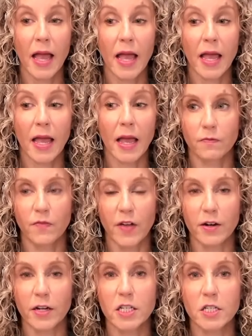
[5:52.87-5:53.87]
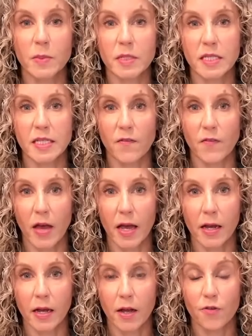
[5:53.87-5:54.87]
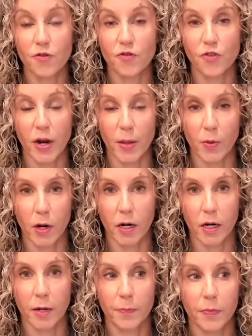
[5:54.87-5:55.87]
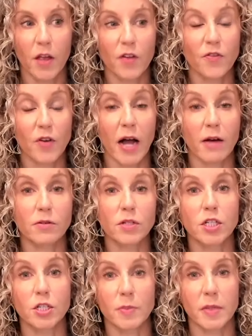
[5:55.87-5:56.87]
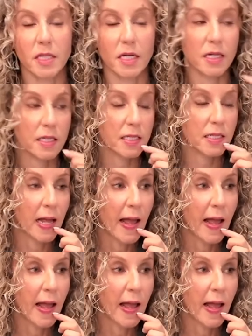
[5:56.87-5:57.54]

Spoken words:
a very specific framework for how to do business.